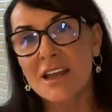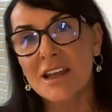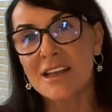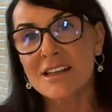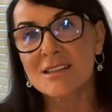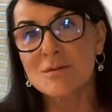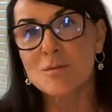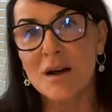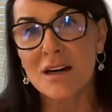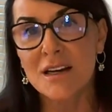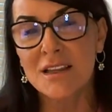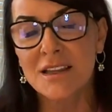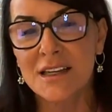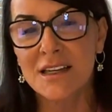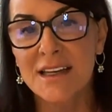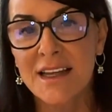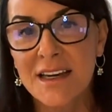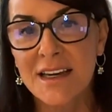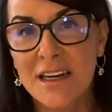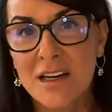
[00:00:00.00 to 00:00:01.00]
is one of the
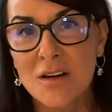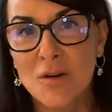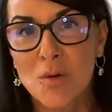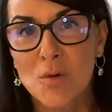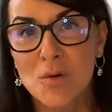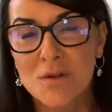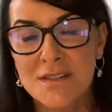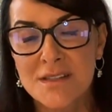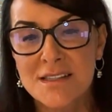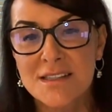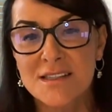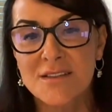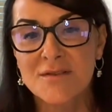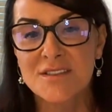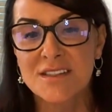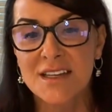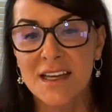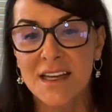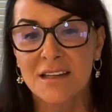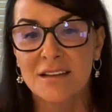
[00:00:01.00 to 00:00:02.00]
leading causes of
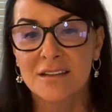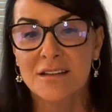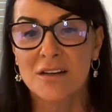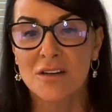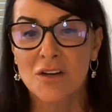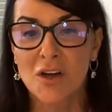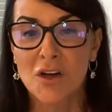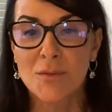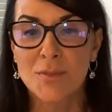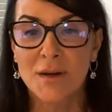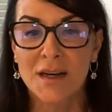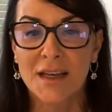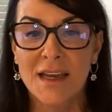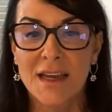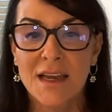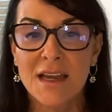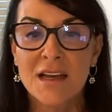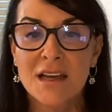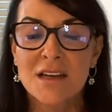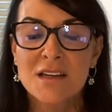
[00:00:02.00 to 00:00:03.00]
death
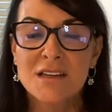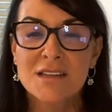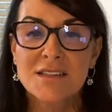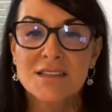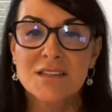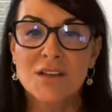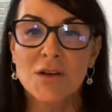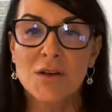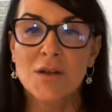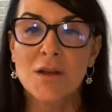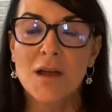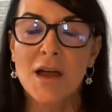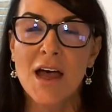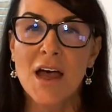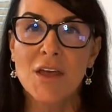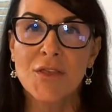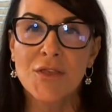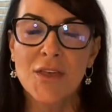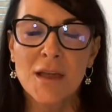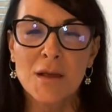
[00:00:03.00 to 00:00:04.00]
globally. So
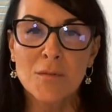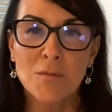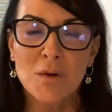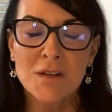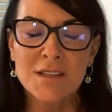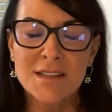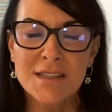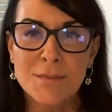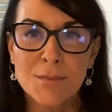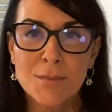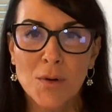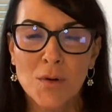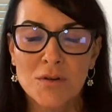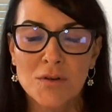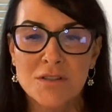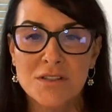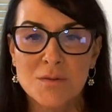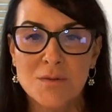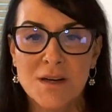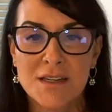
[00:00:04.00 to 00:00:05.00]
I think what's
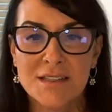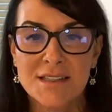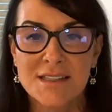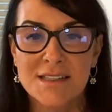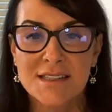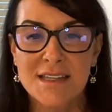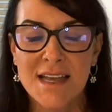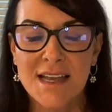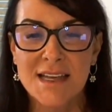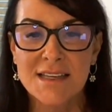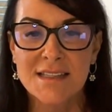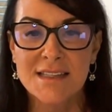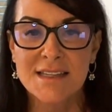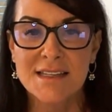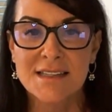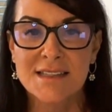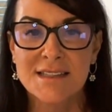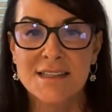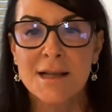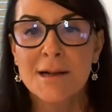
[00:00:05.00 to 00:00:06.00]
important to understand
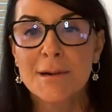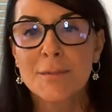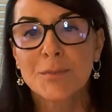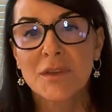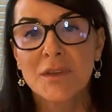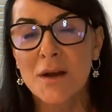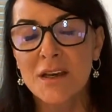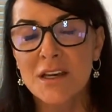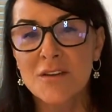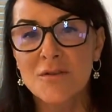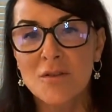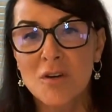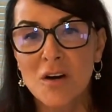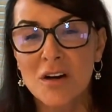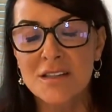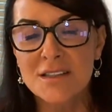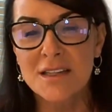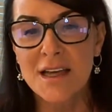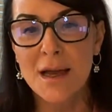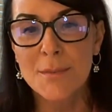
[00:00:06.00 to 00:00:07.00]
is when you've
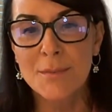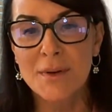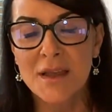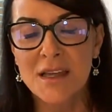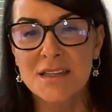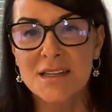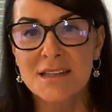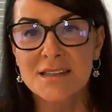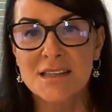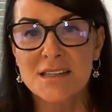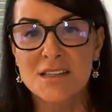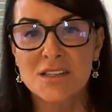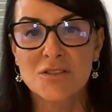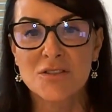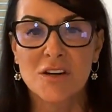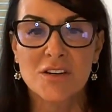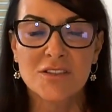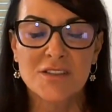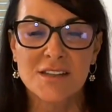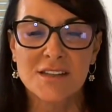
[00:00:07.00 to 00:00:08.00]
got diabetes, it's
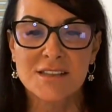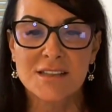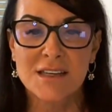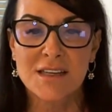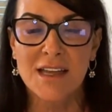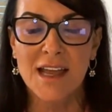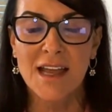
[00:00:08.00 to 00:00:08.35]
not just a